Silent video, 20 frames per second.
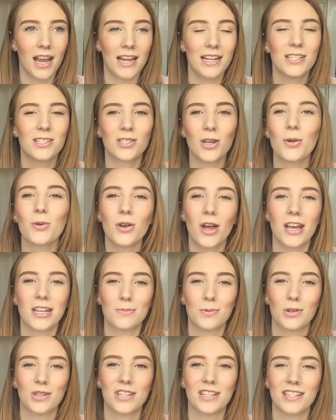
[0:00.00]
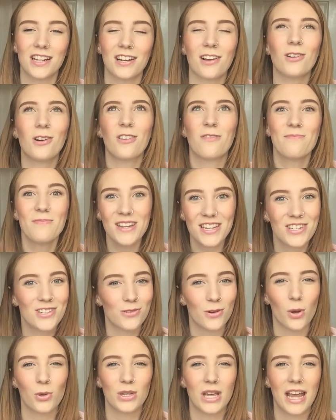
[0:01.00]
it's so nice, because it's like, oh, I've missed
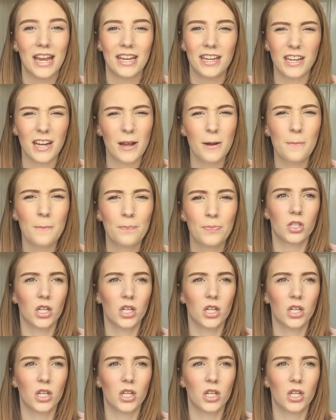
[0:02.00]
you all day, you know?